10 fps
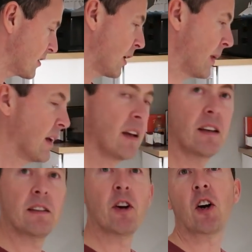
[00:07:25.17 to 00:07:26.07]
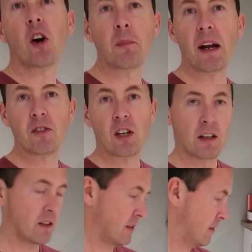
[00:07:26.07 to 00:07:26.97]
Don't tell me. You've got a cod match. It's
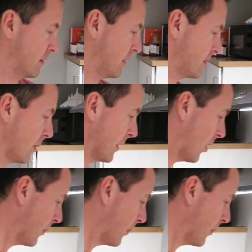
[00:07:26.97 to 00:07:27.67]
your hobby. It's not my